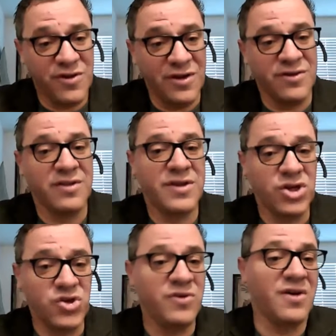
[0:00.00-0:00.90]
cells and
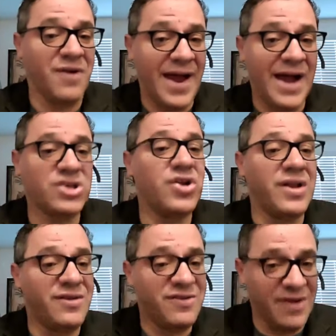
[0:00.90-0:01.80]
tissues are
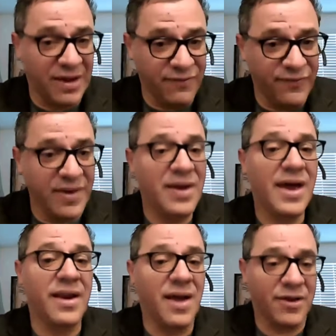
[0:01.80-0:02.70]
actually self
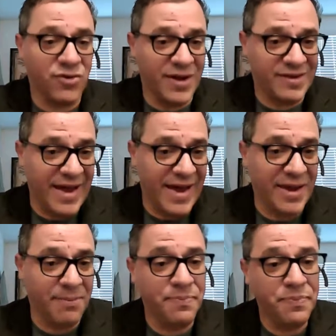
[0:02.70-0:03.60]
and not to attack
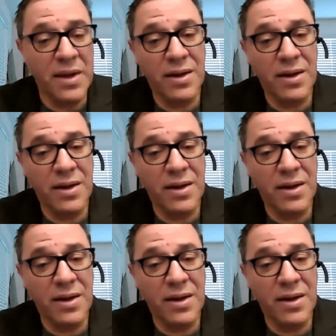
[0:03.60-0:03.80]
them.